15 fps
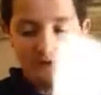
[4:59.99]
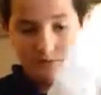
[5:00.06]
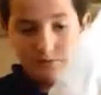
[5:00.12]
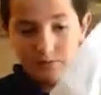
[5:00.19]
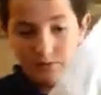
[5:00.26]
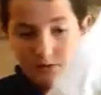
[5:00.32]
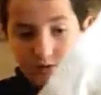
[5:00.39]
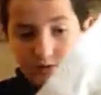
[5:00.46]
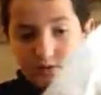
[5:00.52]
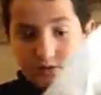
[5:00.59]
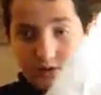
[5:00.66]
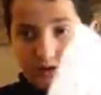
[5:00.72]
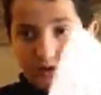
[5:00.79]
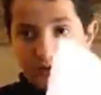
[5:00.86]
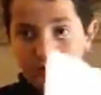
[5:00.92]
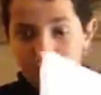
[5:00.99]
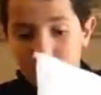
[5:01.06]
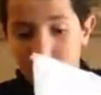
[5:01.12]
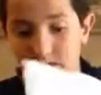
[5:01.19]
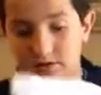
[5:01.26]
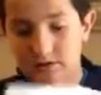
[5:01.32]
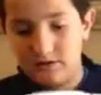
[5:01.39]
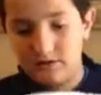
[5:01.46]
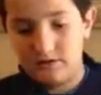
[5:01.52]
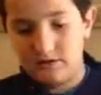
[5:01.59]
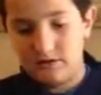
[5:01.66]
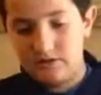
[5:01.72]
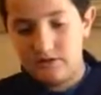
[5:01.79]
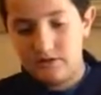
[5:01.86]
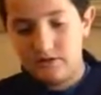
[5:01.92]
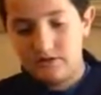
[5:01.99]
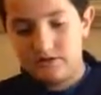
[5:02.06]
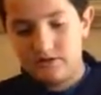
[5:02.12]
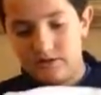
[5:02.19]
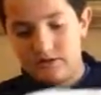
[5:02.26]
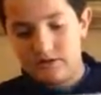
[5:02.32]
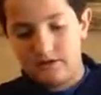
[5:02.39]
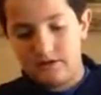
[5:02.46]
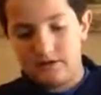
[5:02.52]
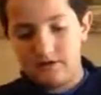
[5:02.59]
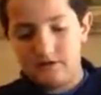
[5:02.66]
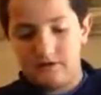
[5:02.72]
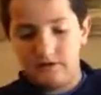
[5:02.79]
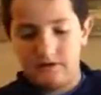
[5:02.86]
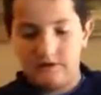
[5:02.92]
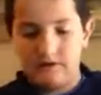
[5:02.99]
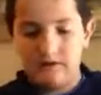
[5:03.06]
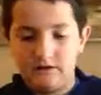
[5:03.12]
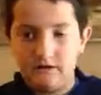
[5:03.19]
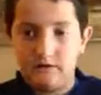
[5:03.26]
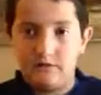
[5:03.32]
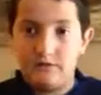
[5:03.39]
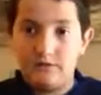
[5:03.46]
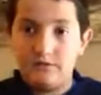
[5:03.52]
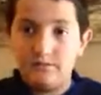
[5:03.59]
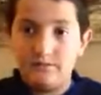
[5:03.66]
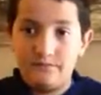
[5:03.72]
You put a coin under there so that you're like, you go,